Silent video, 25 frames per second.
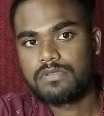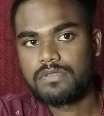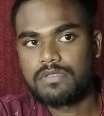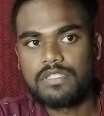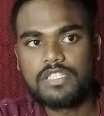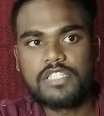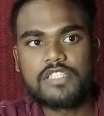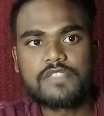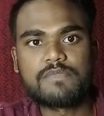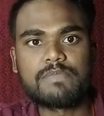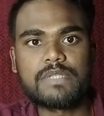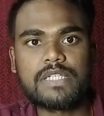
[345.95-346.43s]

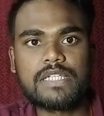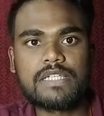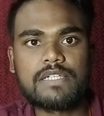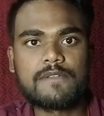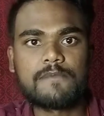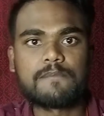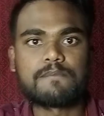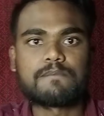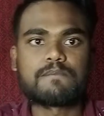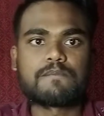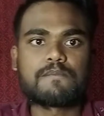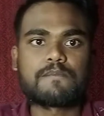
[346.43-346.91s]
This
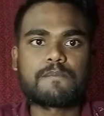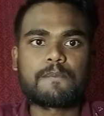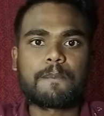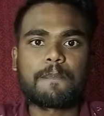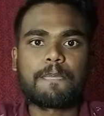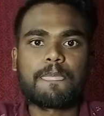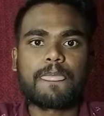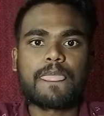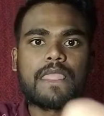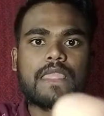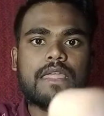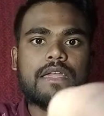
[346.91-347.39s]
may
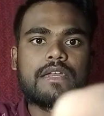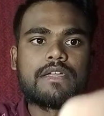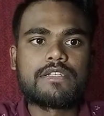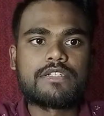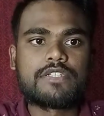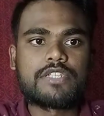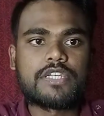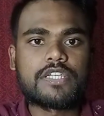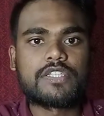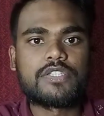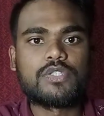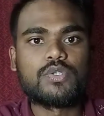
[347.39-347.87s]

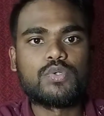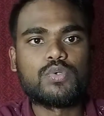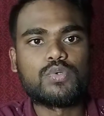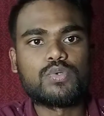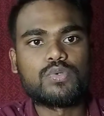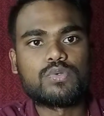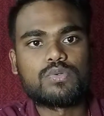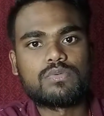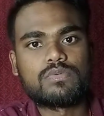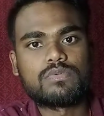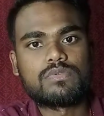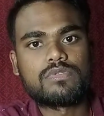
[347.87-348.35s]
take
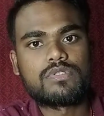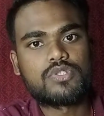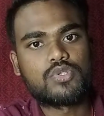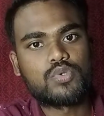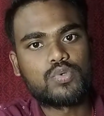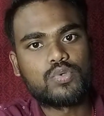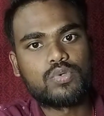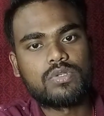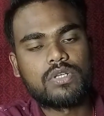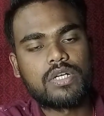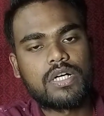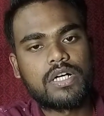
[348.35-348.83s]
you
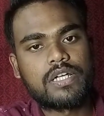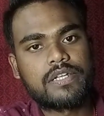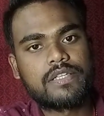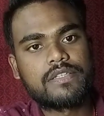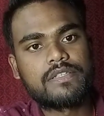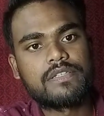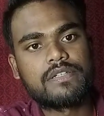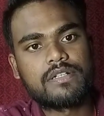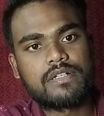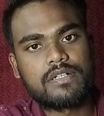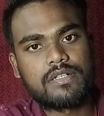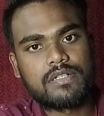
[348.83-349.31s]
to
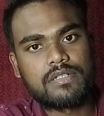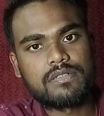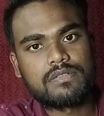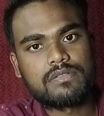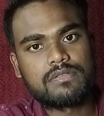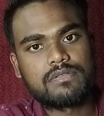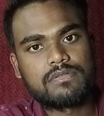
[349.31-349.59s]
another